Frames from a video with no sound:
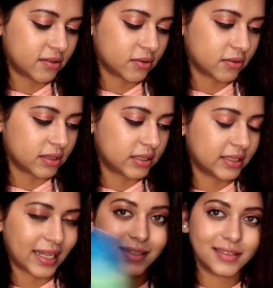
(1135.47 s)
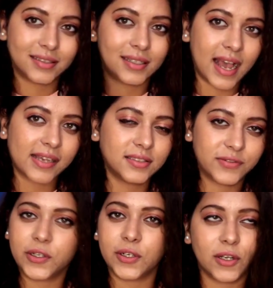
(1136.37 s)
So it's nice, it lasts
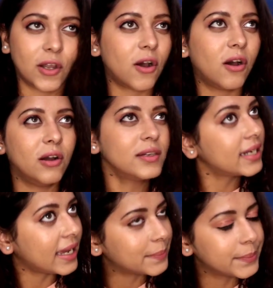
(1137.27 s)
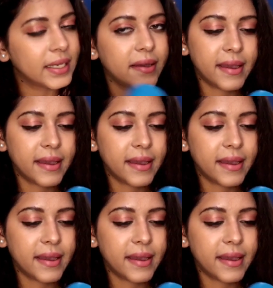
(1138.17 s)
for a long time.